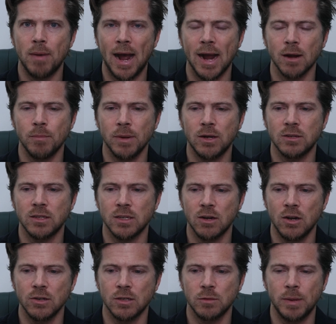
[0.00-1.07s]
bring it back,
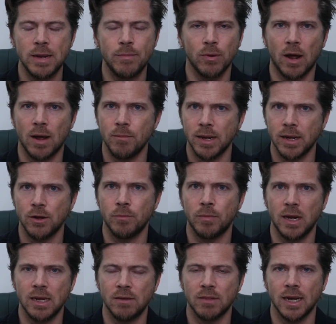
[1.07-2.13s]
because there's lots of people like
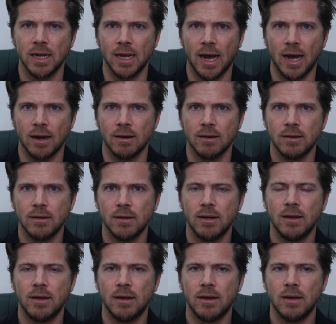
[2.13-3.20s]
me who believe they can.
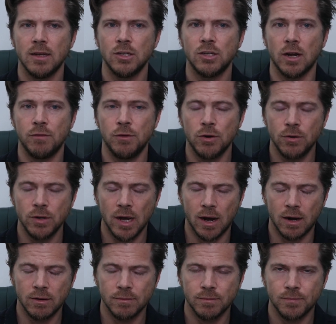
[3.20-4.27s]
So if
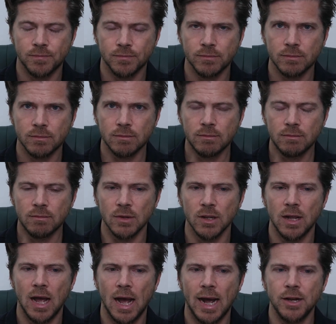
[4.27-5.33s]
you're young
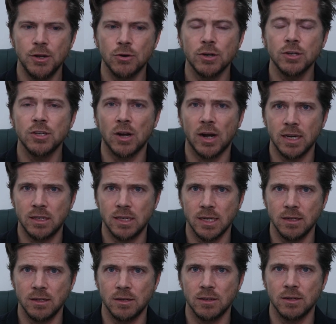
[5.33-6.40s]
and you're a
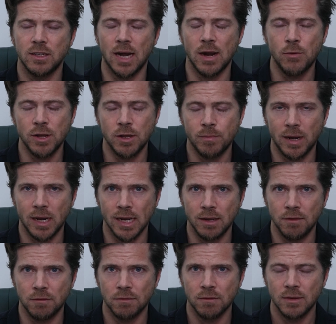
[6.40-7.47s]
scientist, say what you
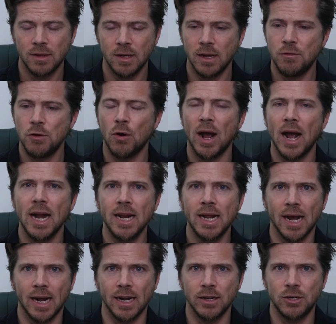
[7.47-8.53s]
believe. If
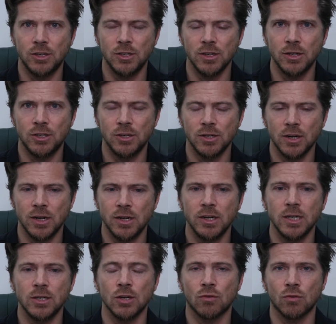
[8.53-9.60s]
you're any age and you
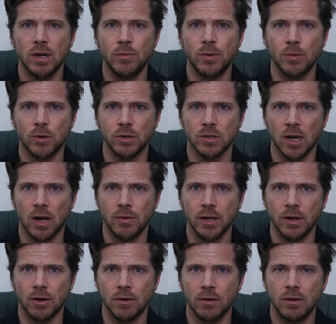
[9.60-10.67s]
disagree with what's
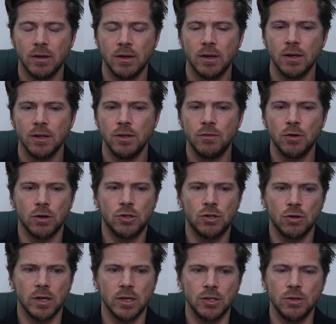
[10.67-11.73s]
going on, you've got a
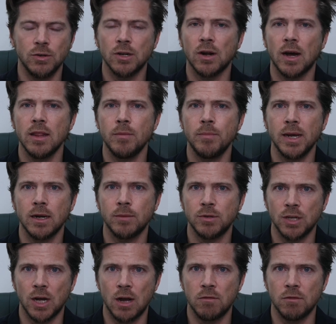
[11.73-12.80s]
choice. You can either be an
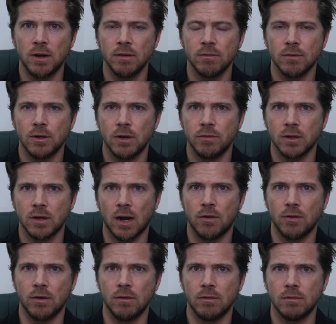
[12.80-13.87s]
observer of the
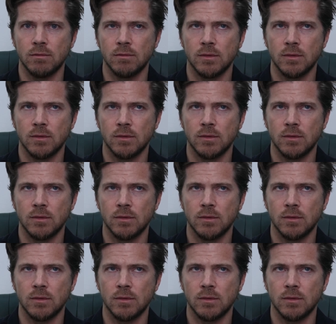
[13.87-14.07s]
current